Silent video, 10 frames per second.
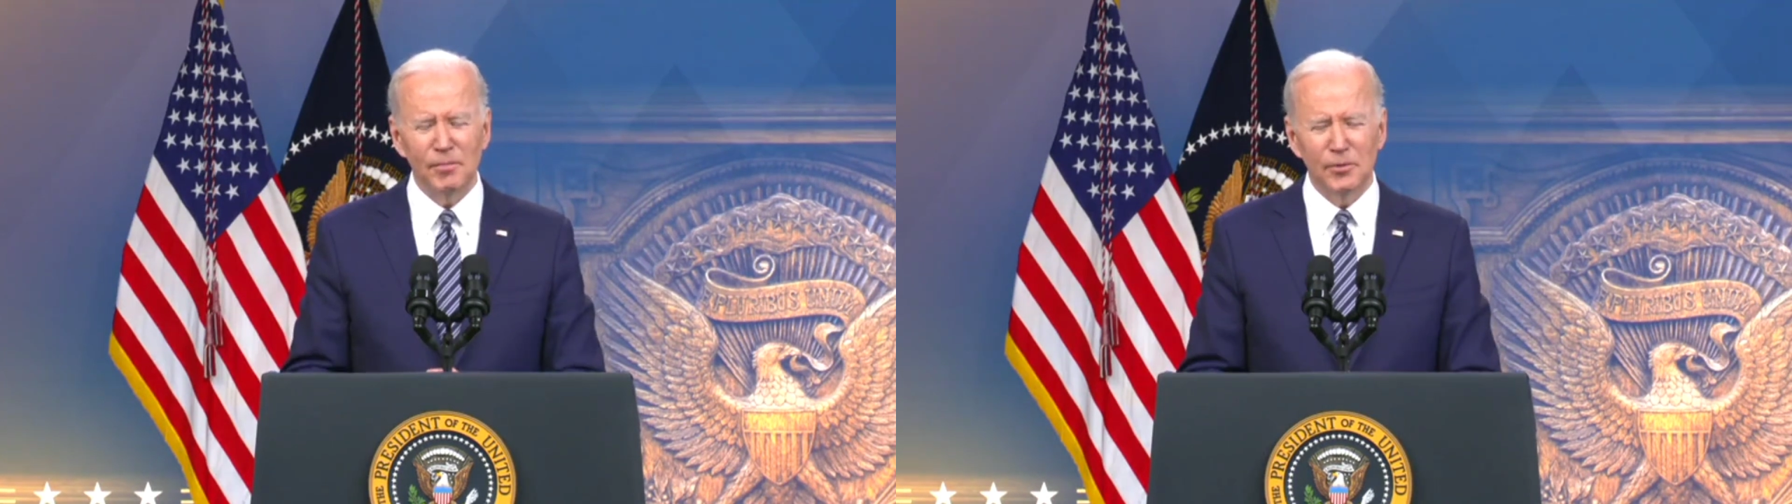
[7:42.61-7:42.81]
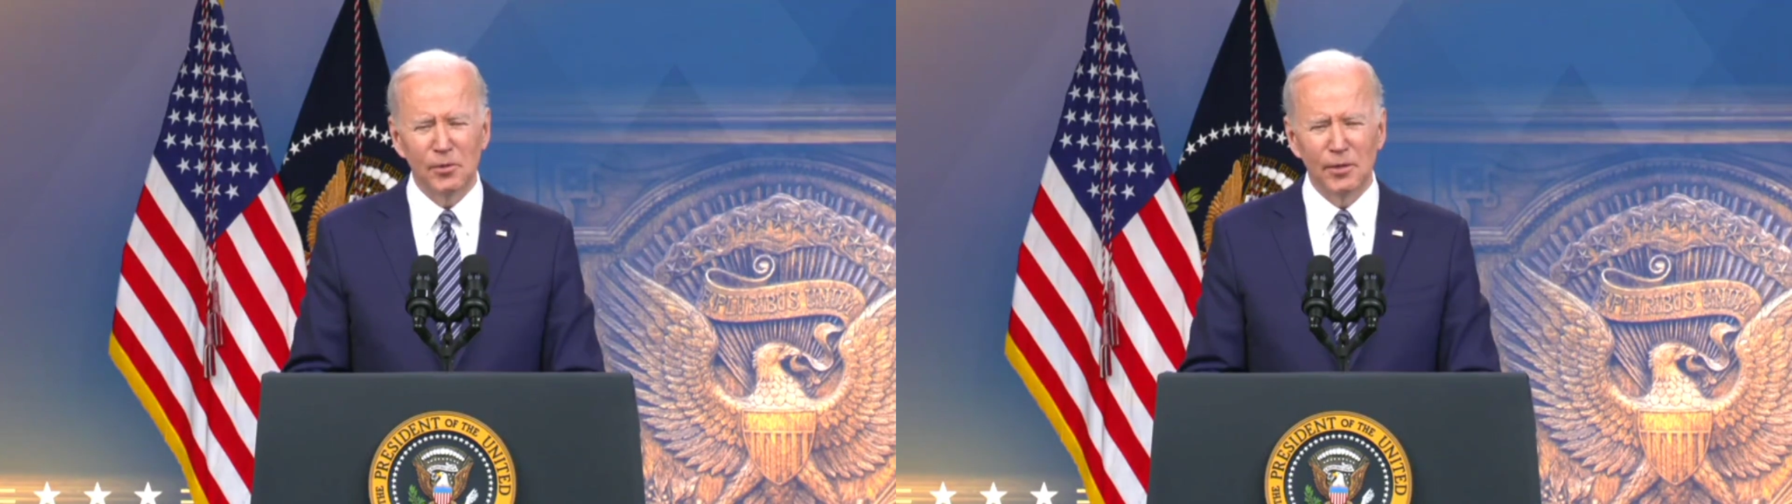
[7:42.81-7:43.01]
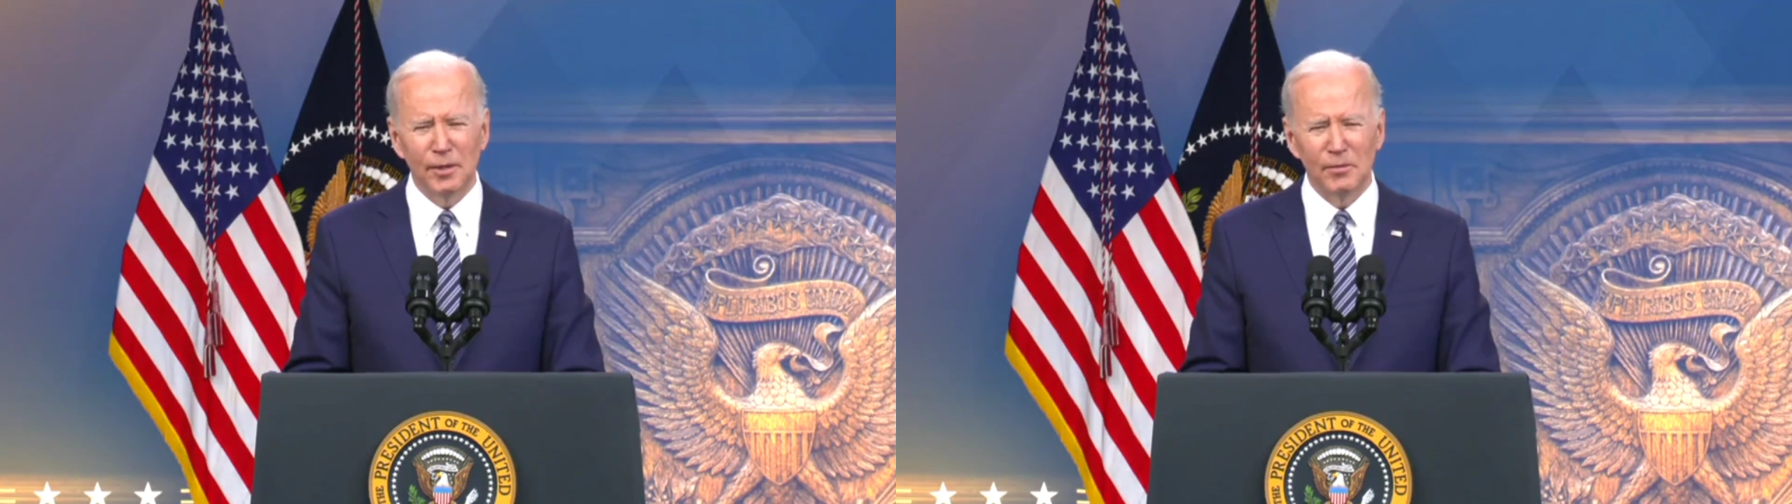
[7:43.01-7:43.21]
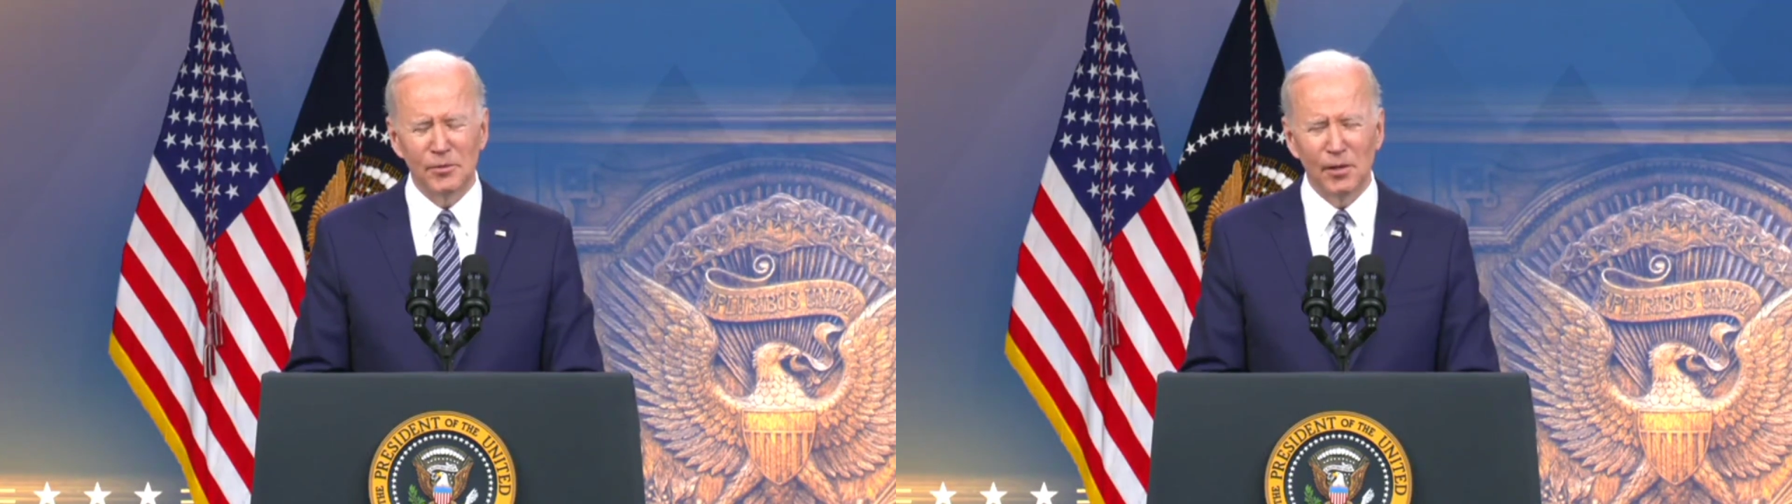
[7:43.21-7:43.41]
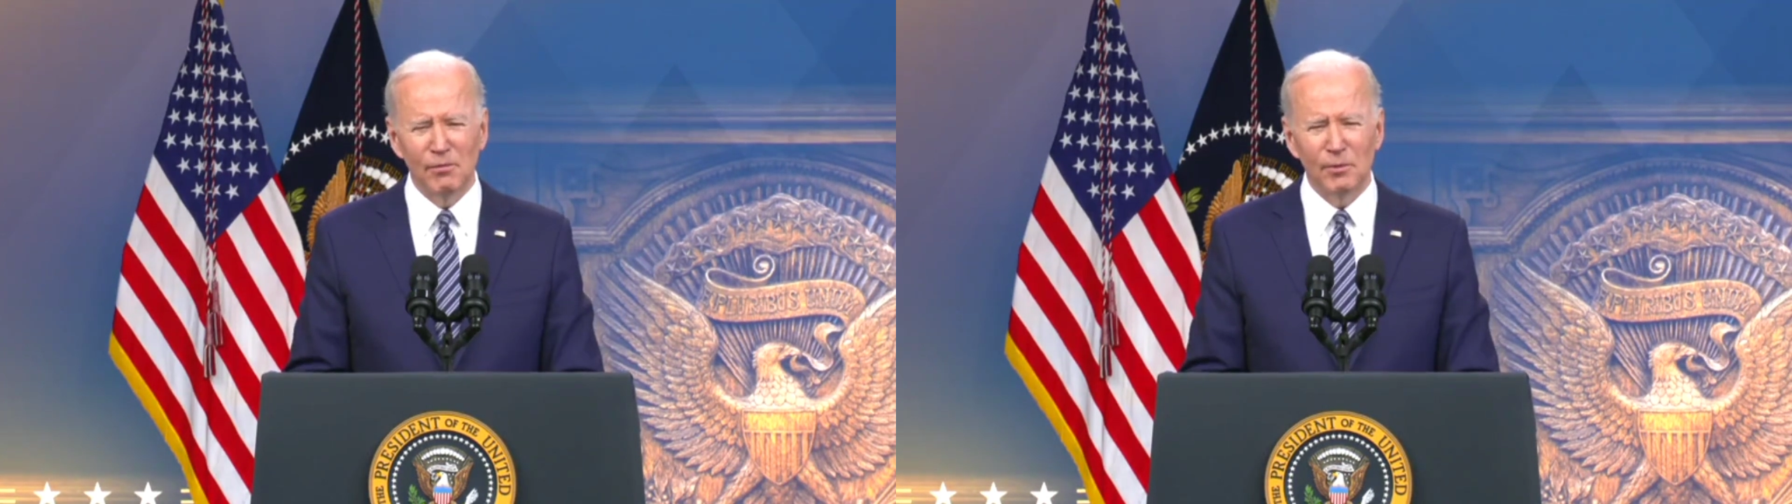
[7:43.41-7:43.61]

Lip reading: Petroleum Reserve